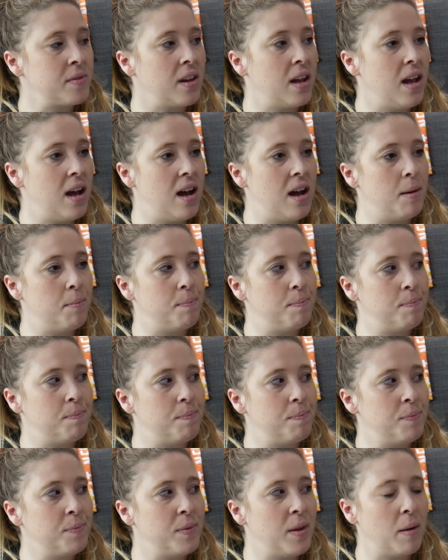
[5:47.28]
I'm
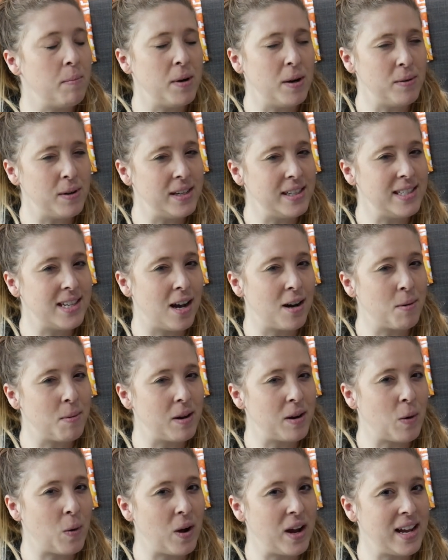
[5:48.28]
not ready to talk
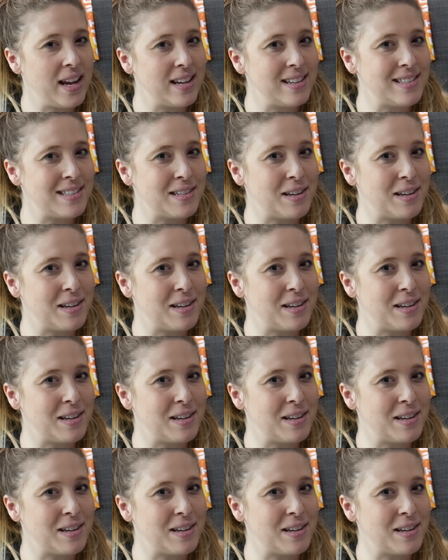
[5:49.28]
about it quite yet,